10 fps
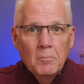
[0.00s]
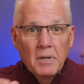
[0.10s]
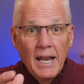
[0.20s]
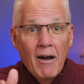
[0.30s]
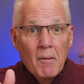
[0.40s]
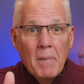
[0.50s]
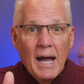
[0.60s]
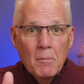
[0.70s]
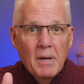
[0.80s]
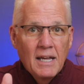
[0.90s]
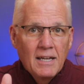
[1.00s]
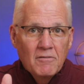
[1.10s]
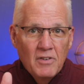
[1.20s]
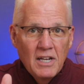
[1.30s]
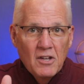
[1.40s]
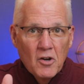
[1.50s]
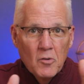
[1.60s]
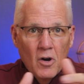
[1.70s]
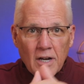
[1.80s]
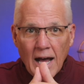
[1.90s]
But now I'm back making a video
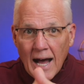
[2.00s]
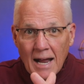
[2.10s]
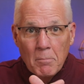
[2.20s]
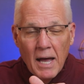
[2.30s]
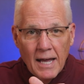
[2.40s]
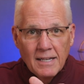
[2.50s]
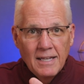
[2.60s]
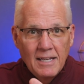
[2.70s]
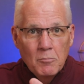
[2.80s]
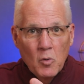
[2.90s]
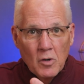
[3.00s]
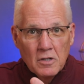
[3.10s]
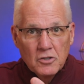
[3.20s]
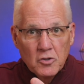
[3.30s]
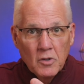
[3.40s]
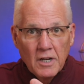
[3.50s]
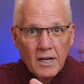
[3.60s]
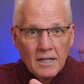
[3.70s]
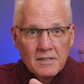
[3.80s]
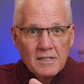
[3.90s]
on iPad keyboard
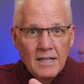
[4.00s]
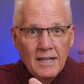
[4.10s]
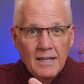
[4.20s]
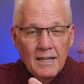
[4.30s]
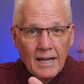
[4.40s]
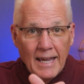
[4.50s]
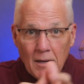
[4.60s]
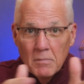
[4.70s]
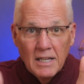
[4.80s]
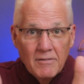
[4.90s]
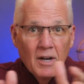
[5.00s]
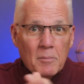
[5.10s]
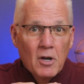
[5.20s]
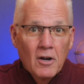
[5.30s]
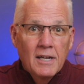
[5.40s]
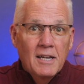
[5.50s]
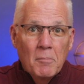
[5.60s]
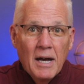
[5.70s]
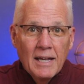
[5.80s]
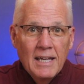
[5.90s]
shortcuts. I can't believe I'm talking
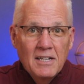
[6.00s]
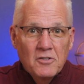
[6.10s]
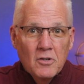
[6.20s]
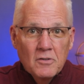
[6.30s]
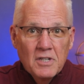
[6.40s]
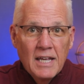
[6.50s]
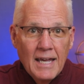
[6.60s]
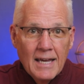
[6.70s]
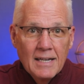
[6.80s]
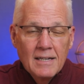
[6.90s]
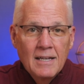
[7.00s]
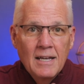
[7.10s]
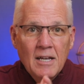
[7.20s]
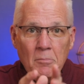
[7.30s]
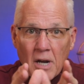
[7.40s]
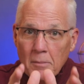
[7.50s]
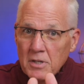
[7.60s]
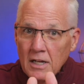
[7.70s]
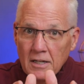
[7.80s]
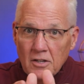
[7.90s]
about keystrokes again, but I'm
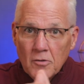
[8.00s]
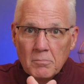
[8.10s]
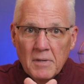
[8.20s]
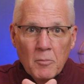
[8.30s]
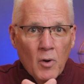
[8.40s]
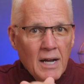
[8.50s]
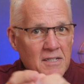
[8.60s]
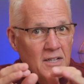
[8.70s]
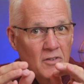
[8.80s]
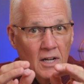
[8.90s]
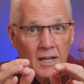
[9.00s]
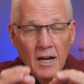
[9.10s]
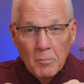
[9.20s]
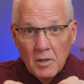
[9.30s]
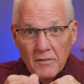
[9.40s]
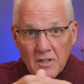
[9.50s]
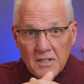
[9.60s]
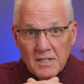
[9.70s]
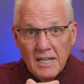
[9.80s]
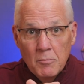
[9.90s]
telling you, memorize even a couple of
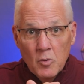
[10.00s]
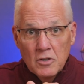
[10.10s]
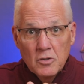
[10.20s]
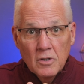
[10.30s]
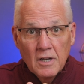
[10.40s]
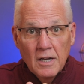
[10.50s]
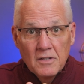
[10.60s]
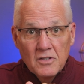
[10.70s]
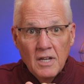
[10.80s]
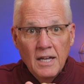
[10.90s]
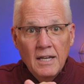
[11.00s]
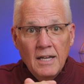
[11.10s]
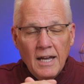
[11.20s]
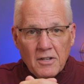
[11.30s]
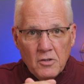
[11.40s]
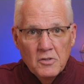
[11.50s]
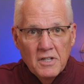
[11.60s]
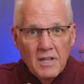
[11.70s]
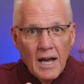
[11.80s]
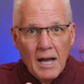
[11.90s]
these keyboard shortcuts and
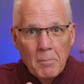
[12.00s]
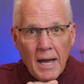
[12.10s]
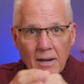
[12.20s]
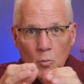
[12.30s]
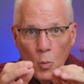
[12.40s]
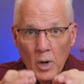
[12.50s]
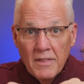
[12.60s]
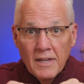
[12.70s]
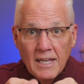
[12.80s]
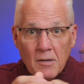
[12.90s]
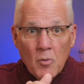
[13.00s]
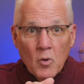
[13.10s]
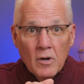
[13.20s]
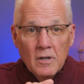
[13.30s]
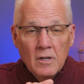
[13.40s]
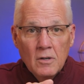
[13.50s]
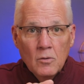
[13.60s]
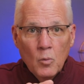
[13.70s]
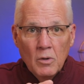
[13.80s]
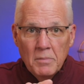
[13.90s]
using the iPad with a keyboard
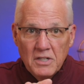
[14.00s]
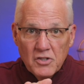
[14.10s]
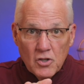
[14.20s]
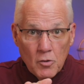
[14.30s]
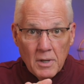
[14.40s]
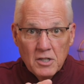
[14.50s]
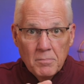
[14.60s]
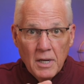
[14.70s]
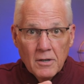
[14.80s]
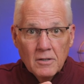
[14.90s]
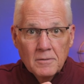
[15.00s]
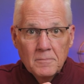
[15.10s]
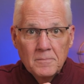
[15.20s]
will be so much better.